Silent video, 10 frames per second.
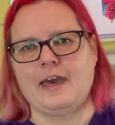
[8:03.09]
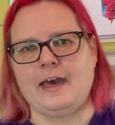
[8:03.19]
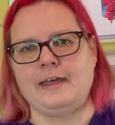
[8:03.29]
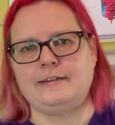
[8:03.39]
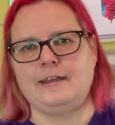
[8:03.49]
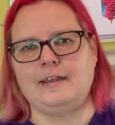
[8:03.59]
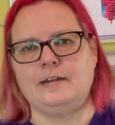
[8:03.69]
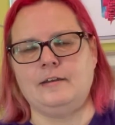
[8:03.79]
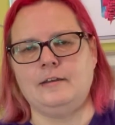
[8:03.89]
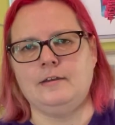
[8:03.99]
add
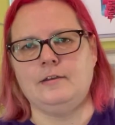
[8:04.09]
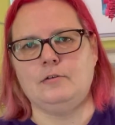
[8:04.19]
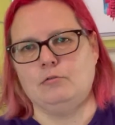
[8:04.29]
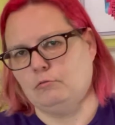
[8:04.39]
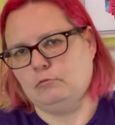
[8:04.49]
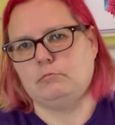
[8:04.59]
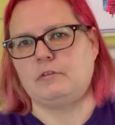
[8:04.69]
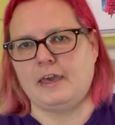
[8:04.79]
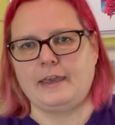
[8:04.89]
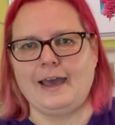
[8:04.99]
in or
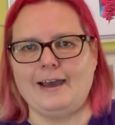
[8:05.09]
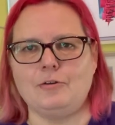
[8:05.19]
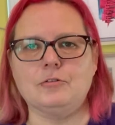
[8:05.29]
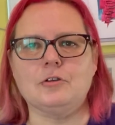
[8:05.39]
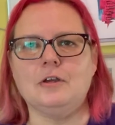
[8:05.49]
take out